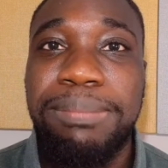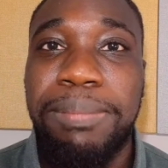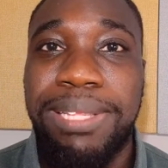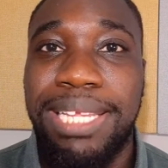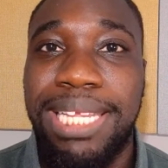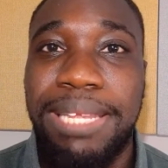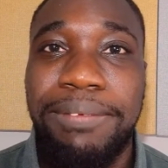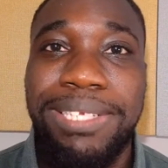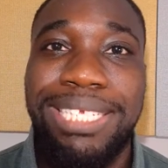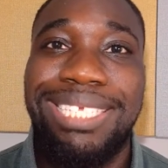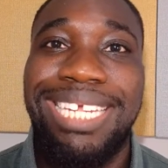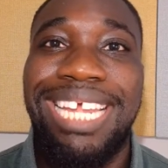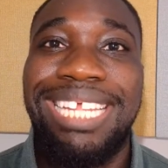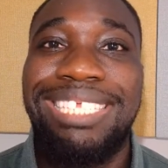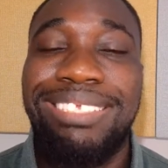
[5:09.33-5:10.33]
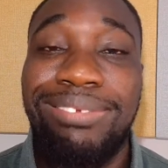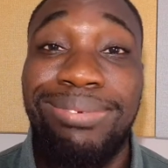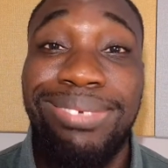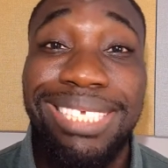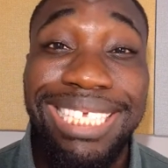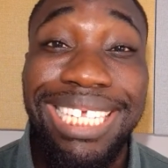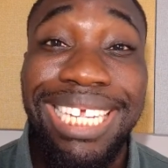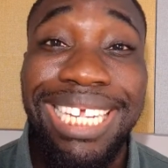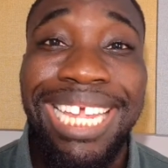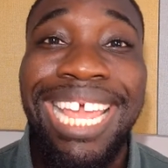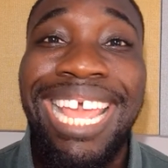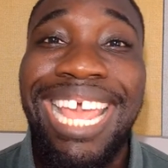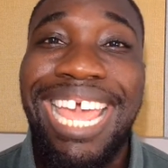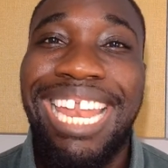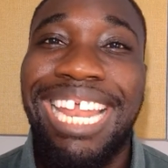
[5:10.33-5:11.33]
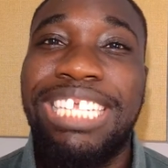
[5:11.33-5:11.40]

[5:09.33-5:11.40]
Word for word: but to give us a chance to see and